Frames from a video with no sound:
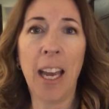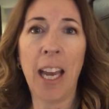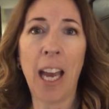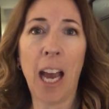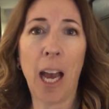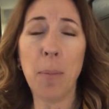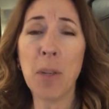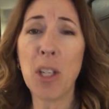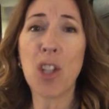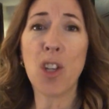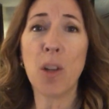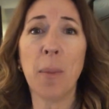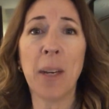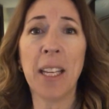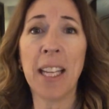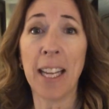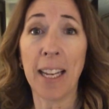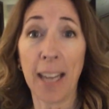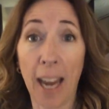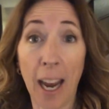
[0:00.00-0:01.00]
I'm assuming
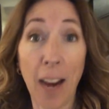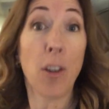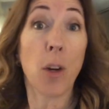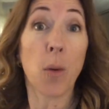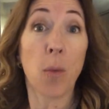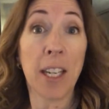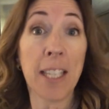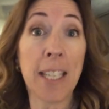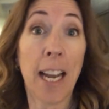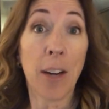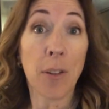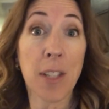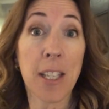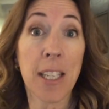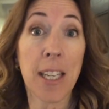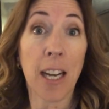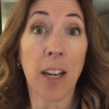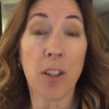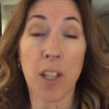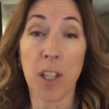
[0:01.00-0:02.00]
that everyone
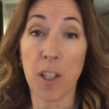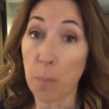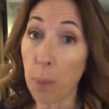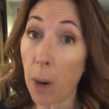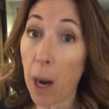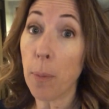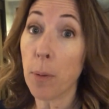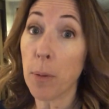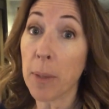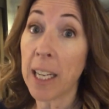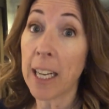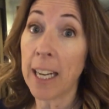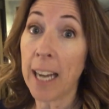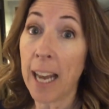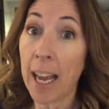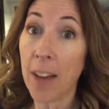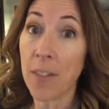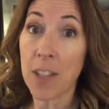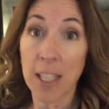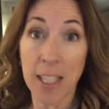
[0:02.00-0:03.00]
downstairs is probably gonna
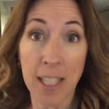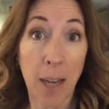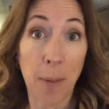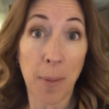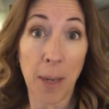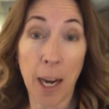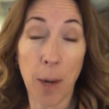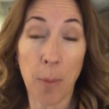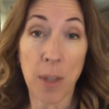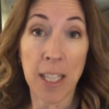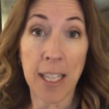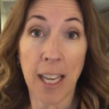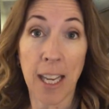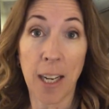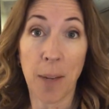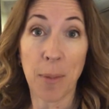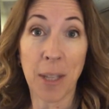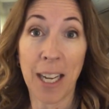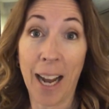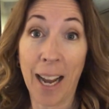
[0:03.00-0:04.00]
have the same camera
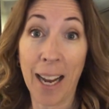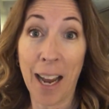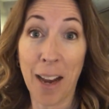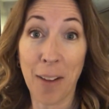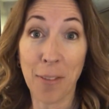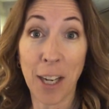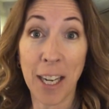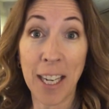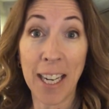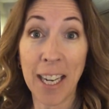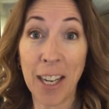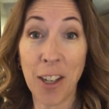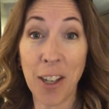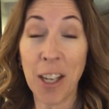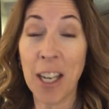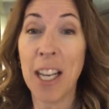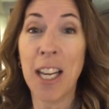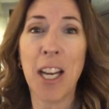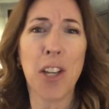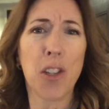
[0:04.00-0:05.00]
setup that I have right here,
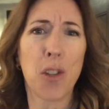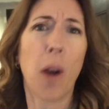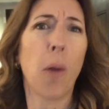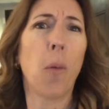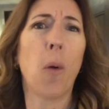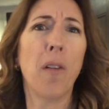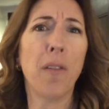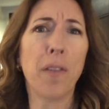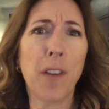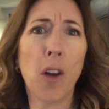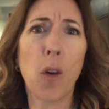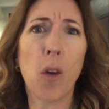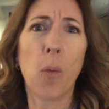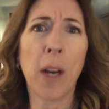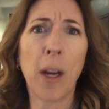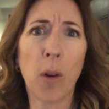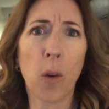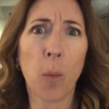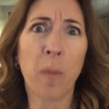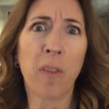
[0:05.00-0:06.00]
so I won't feel
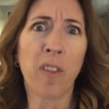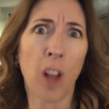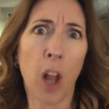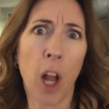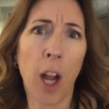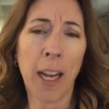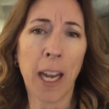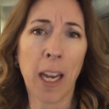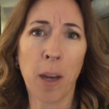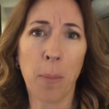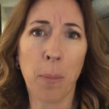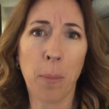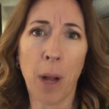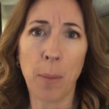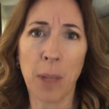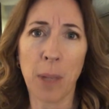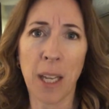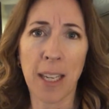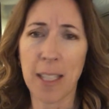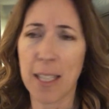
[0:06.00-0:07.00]
weird vlogging in
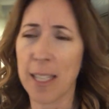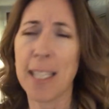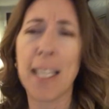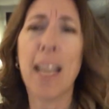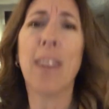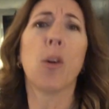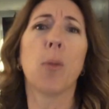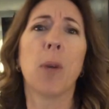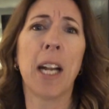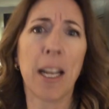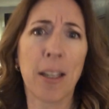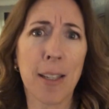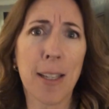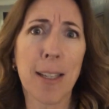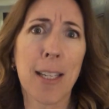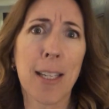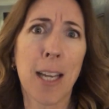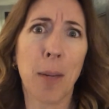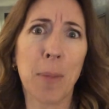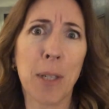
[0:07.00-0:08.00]
public since everyone else is
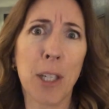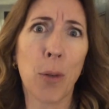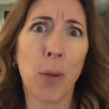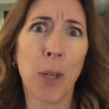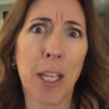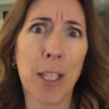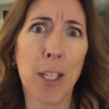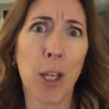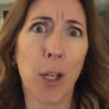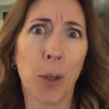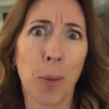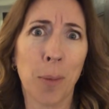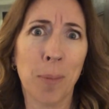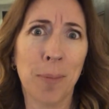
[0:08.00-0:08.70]
gonna be doing it too.